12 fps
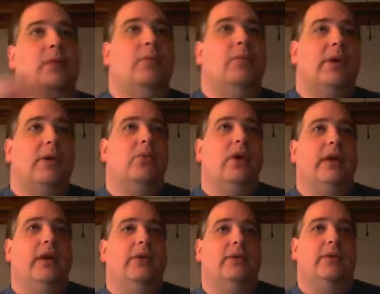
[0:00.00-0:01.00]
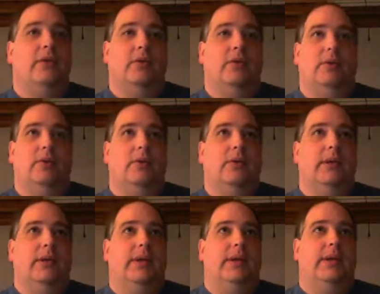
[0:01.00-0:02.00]
what I want to do
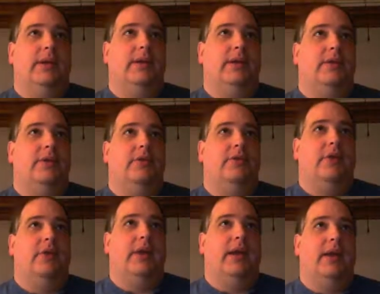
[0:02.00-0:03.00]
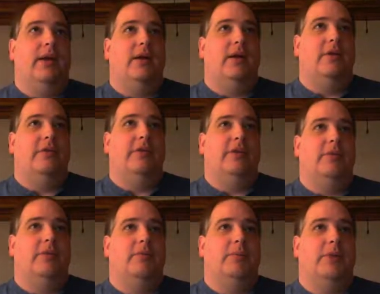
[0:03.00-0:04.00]
is have, what
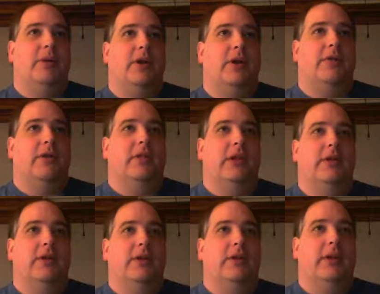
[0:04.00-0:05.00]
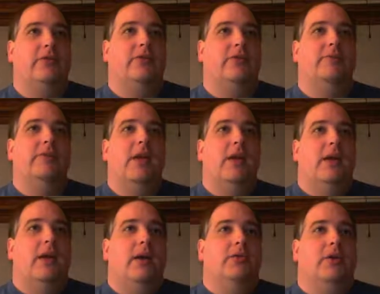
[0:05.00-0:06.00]
am I working on, the client here? Yes.
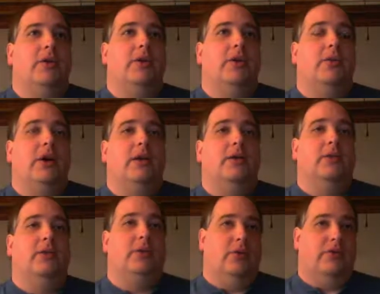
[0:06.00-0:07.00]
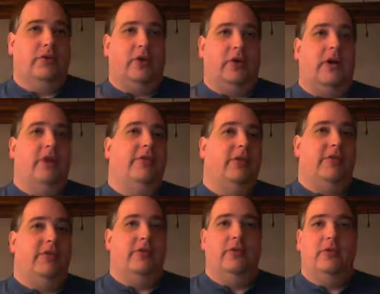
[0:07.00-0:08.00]
So I'm going to want to, start off
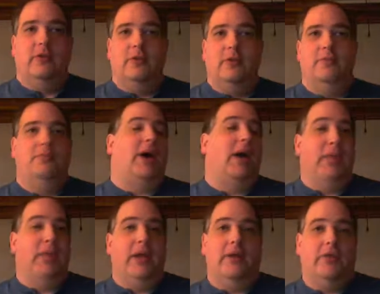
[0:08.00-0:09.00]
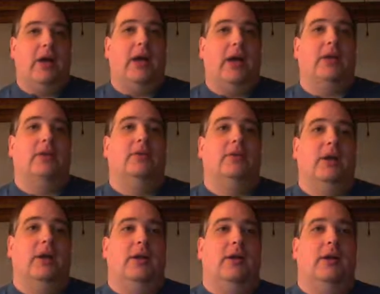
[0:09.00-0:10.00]
this pipeline to socket
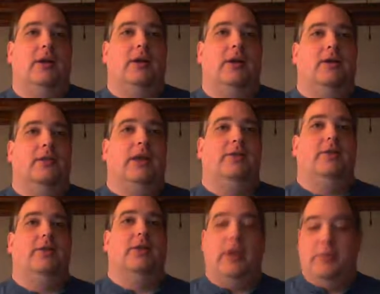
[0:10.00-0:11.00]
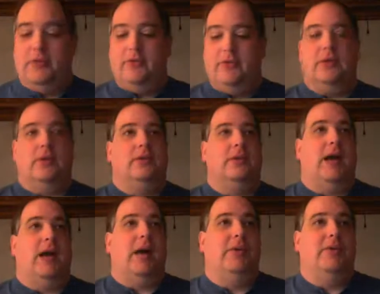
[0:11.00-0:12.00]
type class here, and I'm just going to
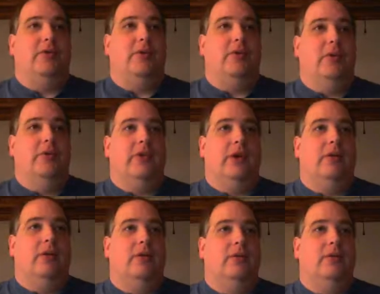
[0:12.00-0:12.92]
copy this wholesale.